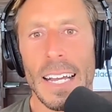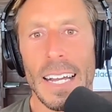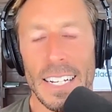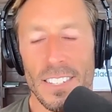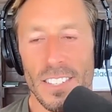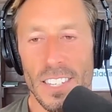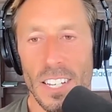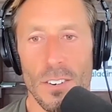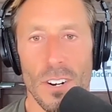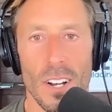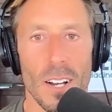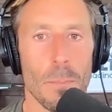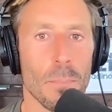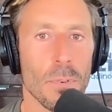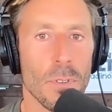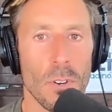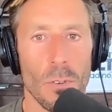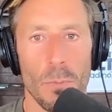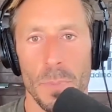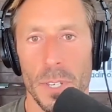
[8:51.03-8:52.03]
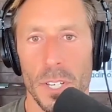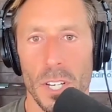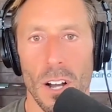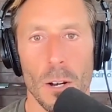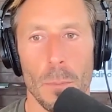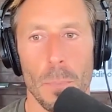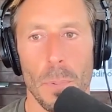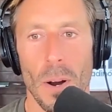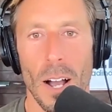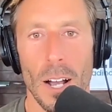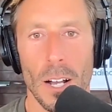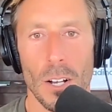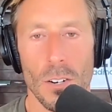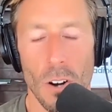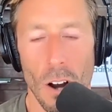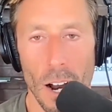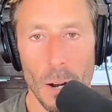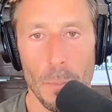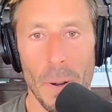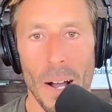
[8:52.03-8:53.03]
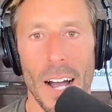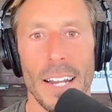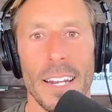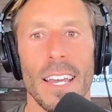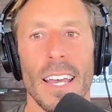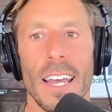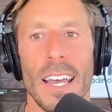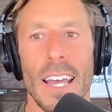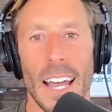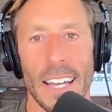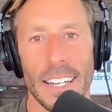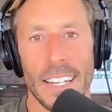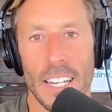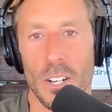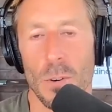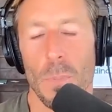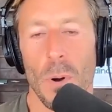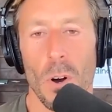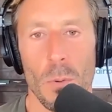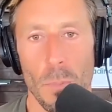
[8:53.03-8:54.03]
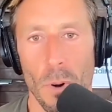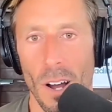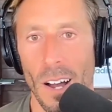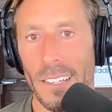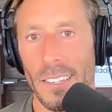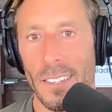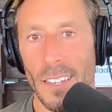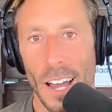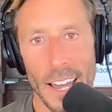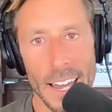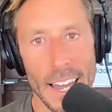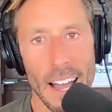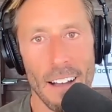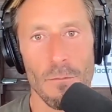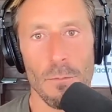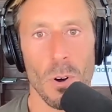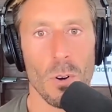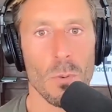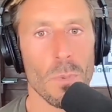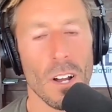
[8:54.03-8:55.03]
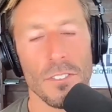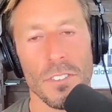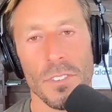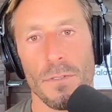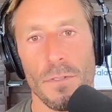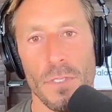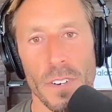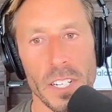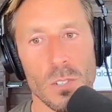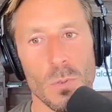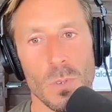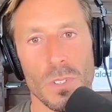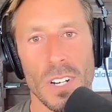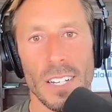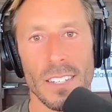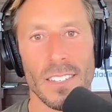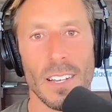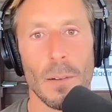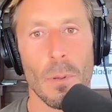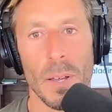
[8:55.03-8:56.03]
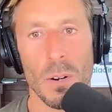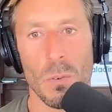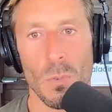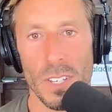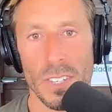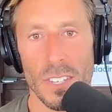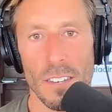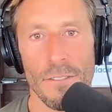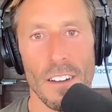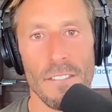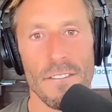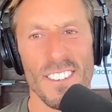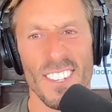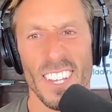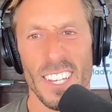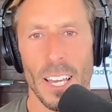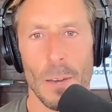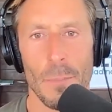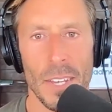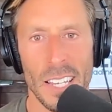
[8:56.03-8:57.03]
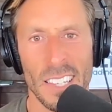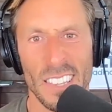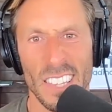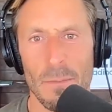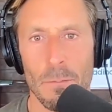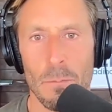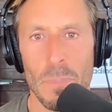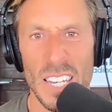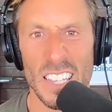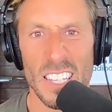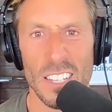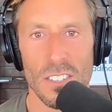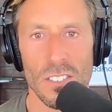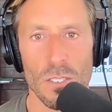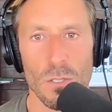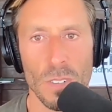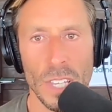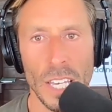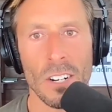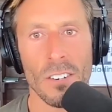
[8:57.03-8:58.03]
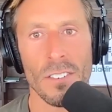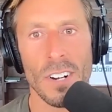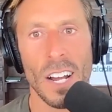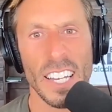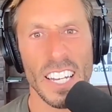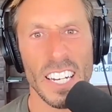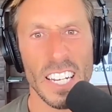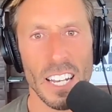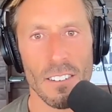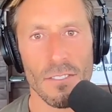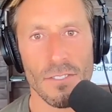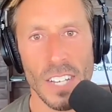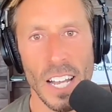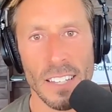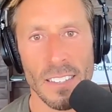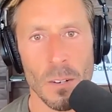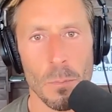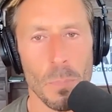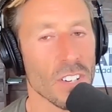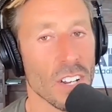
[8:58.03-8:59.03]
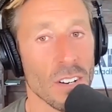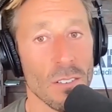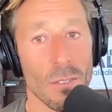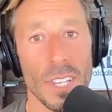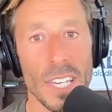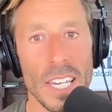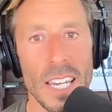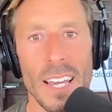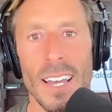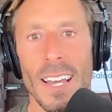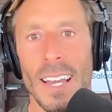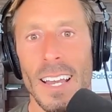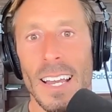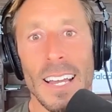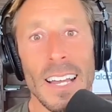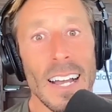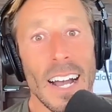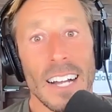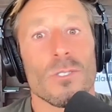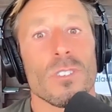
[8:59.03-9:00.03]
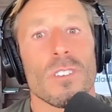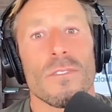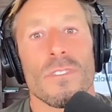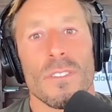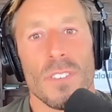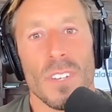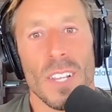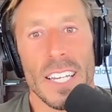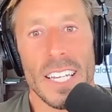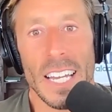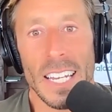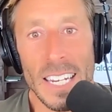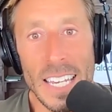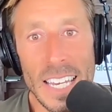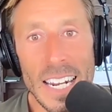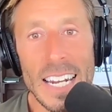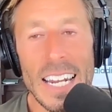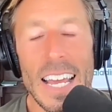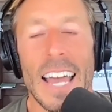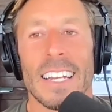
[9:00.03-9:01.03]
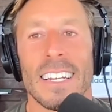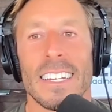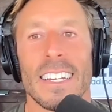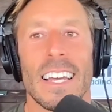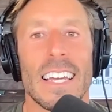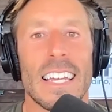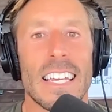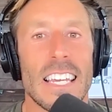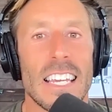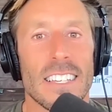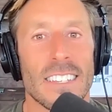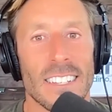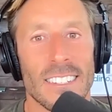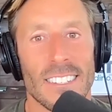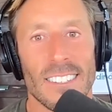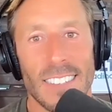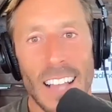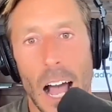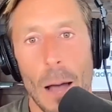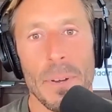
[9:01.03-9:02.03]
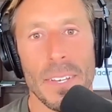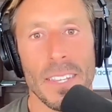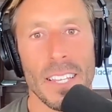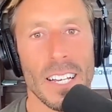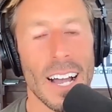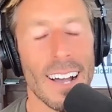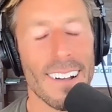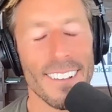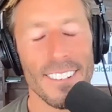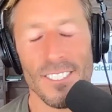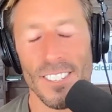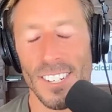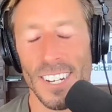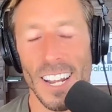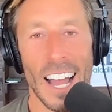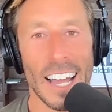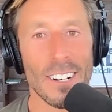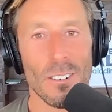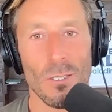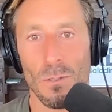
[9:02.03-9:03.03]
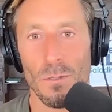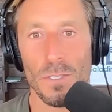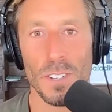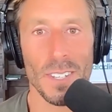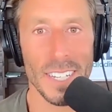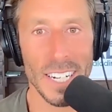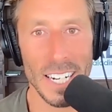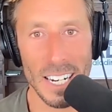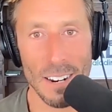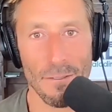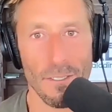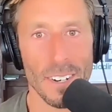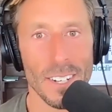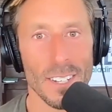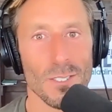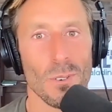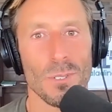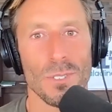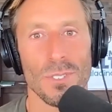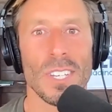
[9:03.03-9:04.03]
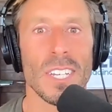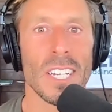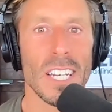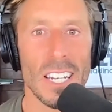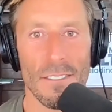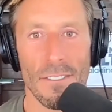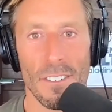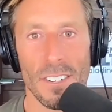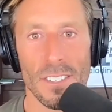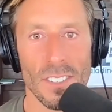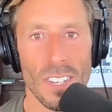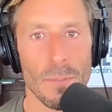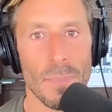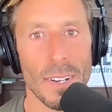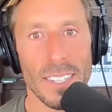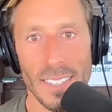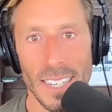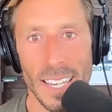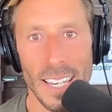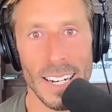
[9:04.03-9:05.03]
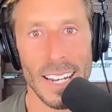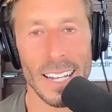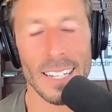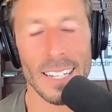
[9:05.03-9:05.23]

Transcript: et cetera. Put them in the crock pot and get your bone broth. I have bone broth in the fridge, which I supplement with if I feel like I'm eating meat that's too lean or not getting enough tendon, but generally I don't even feel like I need it. And since stopping the collagen, I don't feel any difference or see any difference in my skin,